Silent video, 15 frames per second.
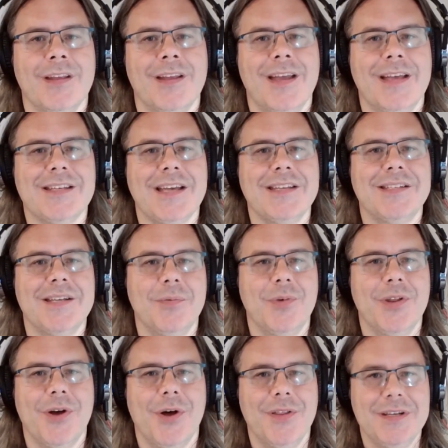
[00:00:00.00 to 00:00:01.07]
As I sit
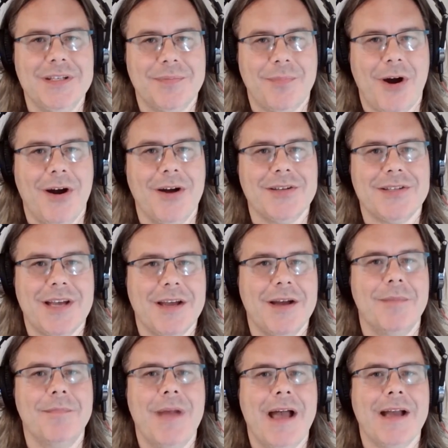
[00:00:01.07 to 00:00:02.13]
with all these parts, I
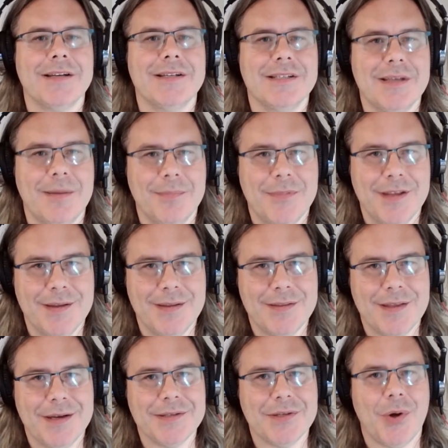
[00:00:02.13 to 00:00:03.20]
come back to something
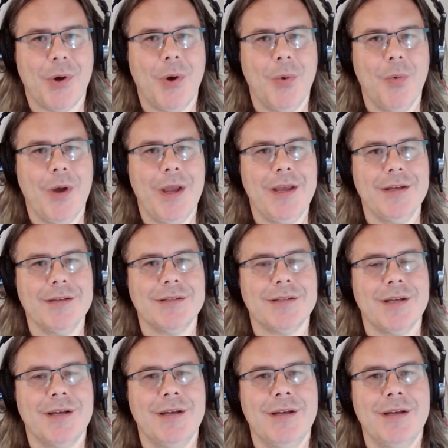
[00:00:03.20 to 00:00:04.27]
that has always
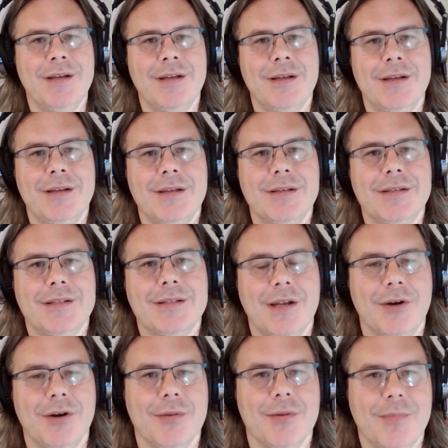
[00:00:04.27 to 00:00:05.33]

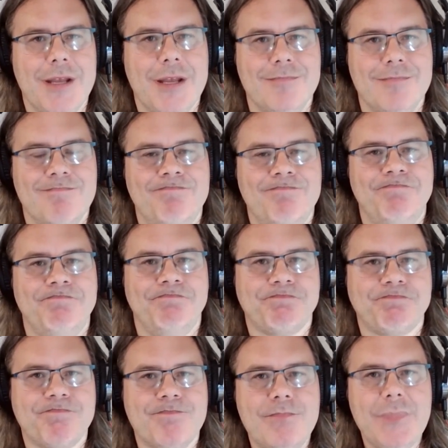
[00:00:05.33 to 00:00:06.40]
centered me.
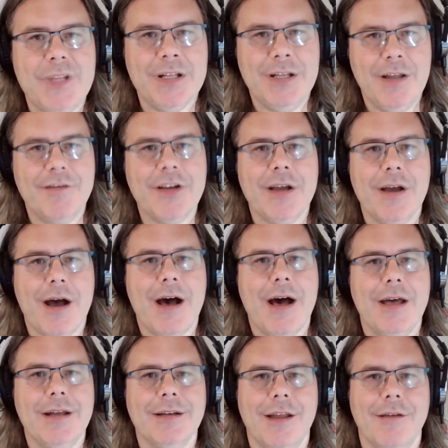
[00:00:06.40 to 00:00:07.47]
Loving
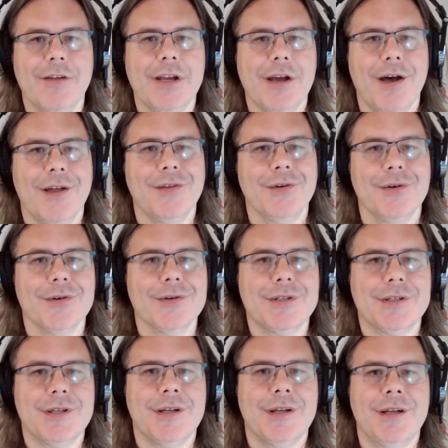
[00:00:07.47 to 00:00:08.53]
God, loving
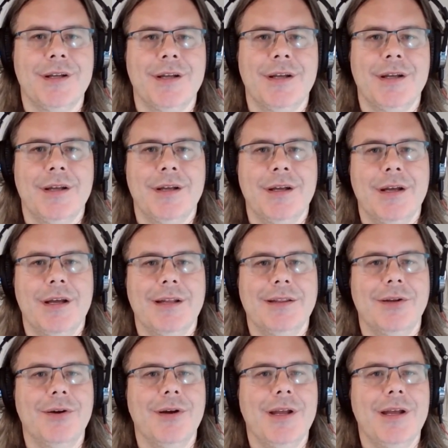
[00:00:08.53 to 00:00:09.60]
others, and
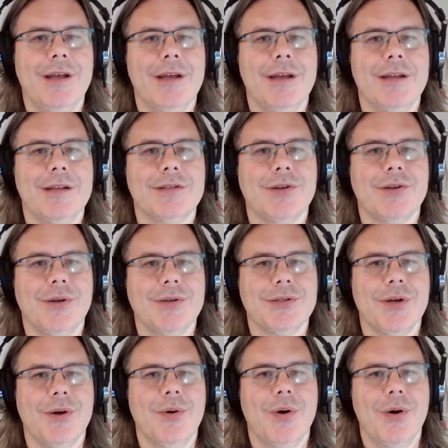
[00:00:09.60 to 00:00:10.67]
learning it's
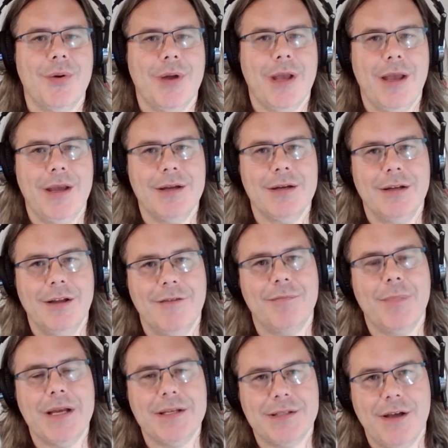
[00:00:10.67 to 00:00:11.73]
also okay to love
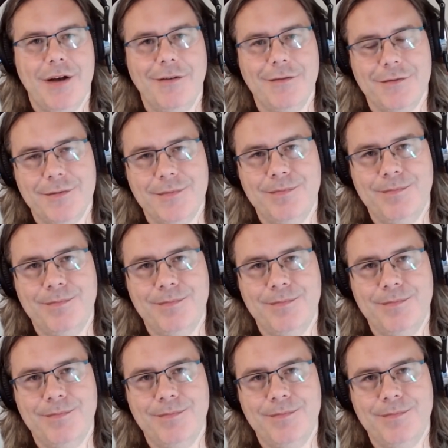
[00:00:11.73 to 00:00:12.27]
myself.